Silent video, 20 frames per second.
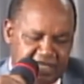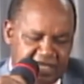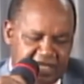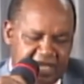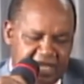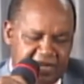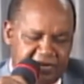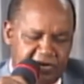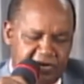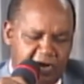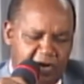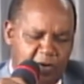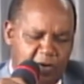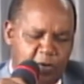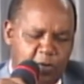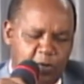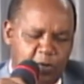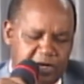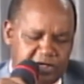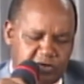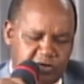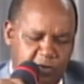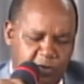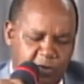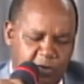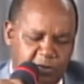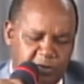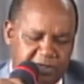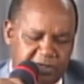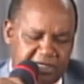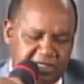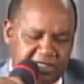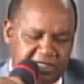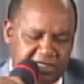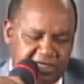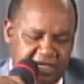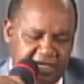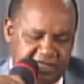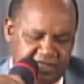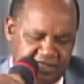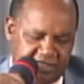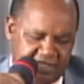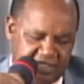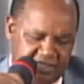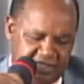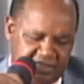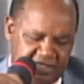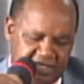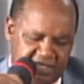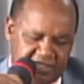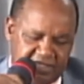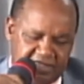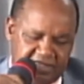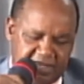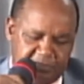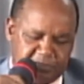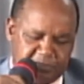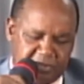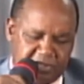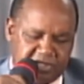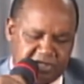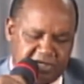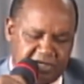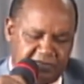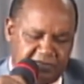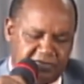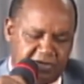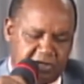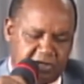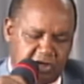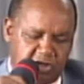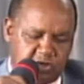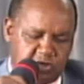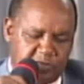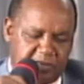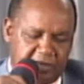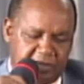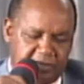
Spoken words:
And know who is who in the preaching of the gospel.